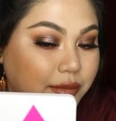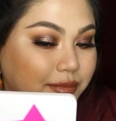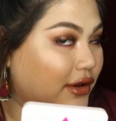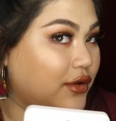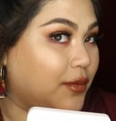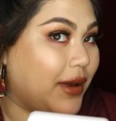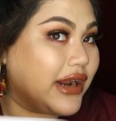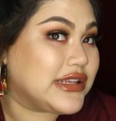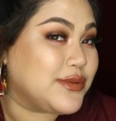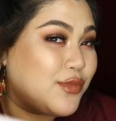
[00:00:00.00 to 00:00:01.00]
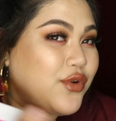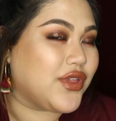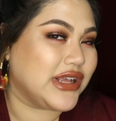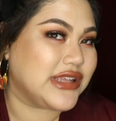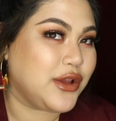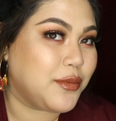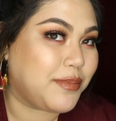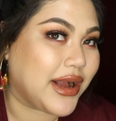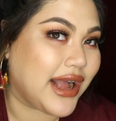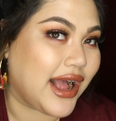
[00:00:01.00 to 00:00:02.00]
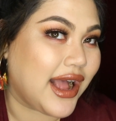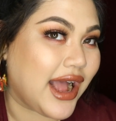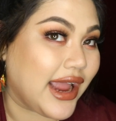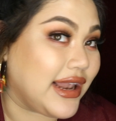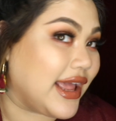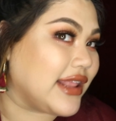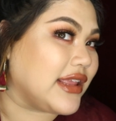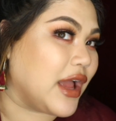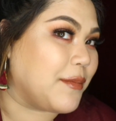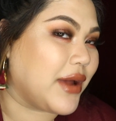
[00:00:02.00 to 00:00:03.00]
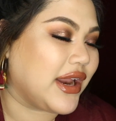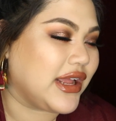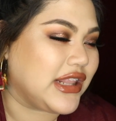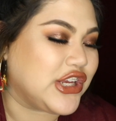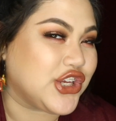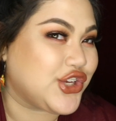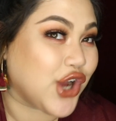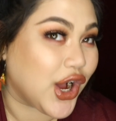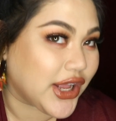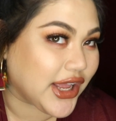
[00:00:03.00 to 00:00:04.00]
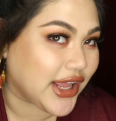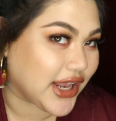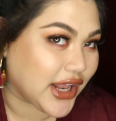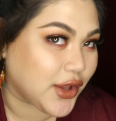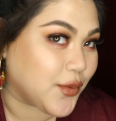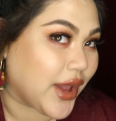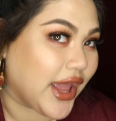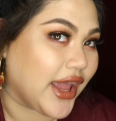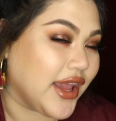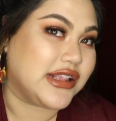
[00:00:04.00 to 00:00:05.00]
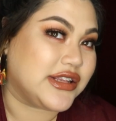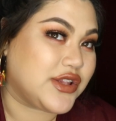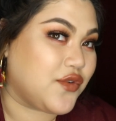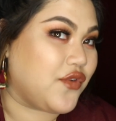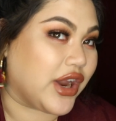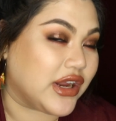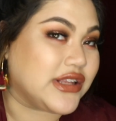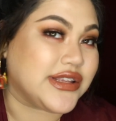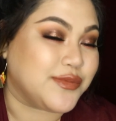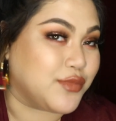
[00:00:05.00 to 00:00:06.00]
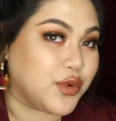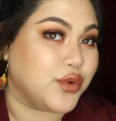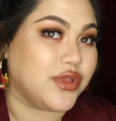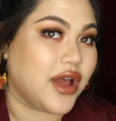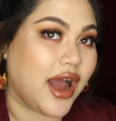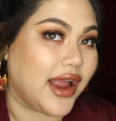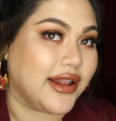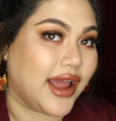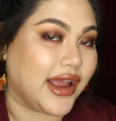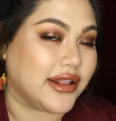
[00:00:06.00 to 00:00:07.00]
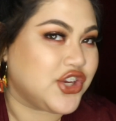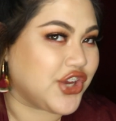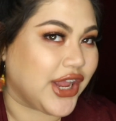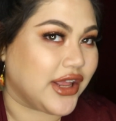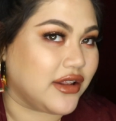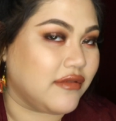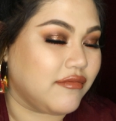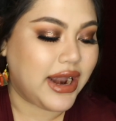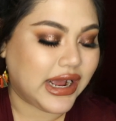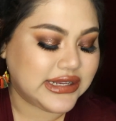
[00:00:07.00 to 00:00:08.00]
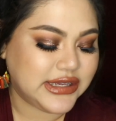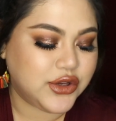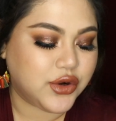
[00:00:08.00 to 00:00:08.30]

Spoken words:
yung, I don't know, parang smooth kasi yung pagka-highlight niya. Parang hindi siya chunky in any way. It's just a very smooth highlight shade. Parang kasi